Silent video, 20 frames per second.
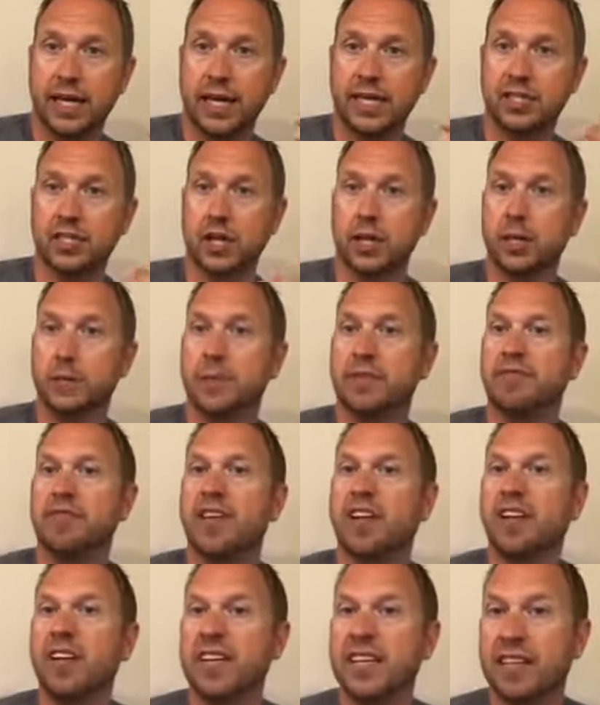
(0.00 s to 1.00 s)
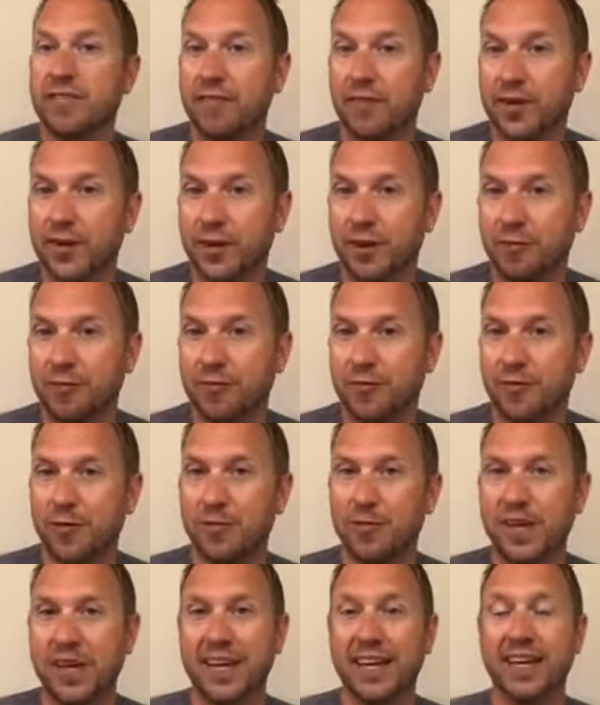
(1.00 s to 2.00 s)
It's going to be very difficult for
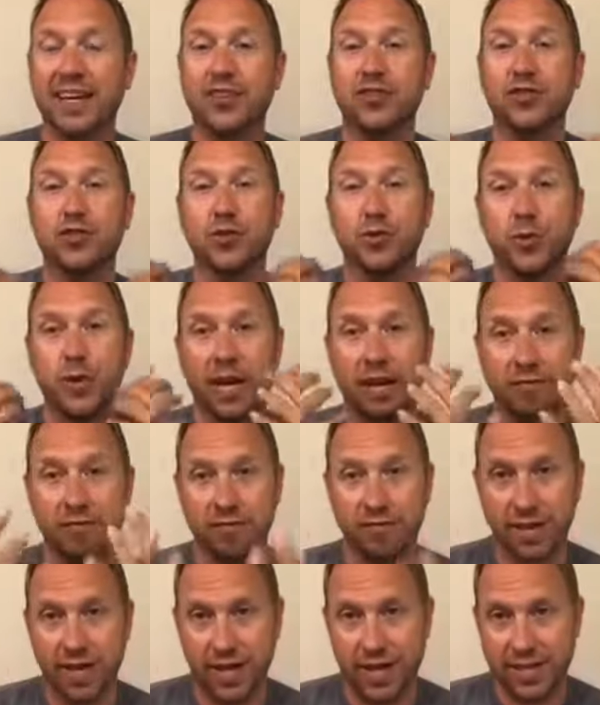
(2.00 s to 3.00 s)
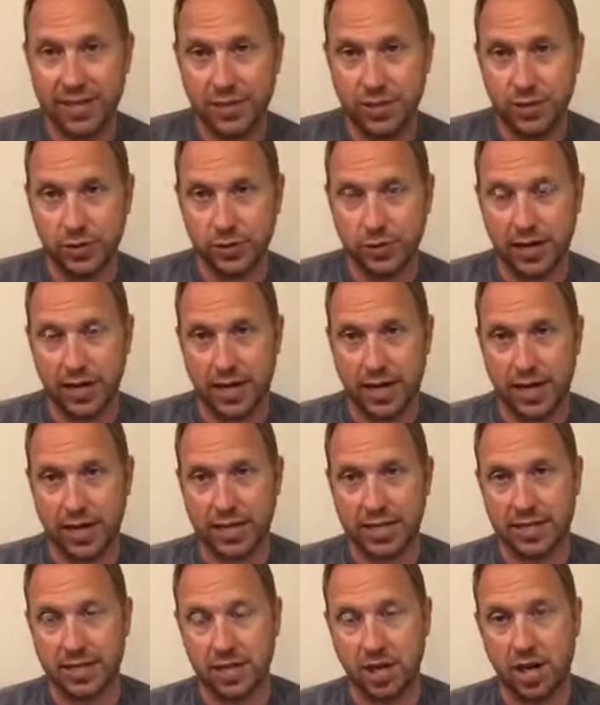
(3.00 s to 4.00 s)
me to advise you
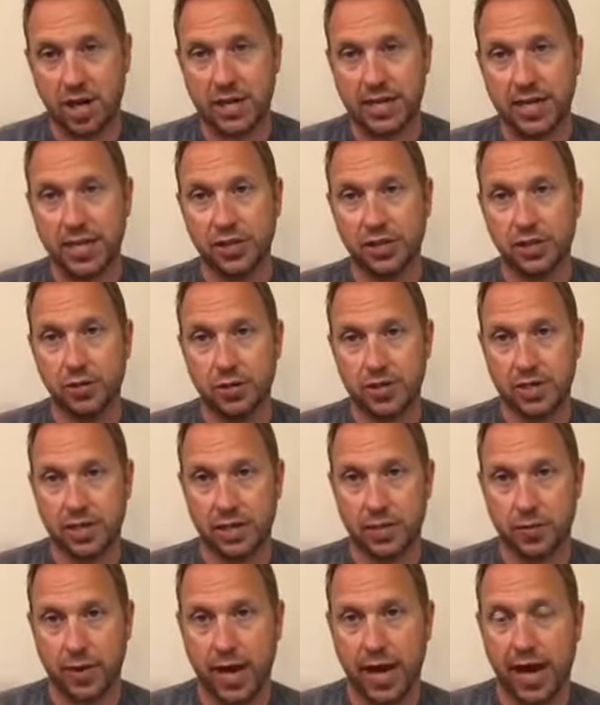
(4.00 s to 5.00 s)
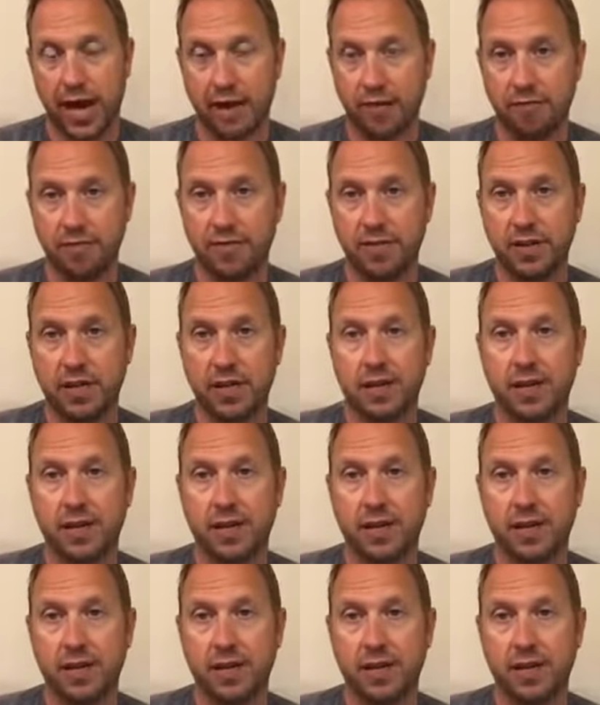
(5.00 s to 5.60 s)
guys on issues that you have,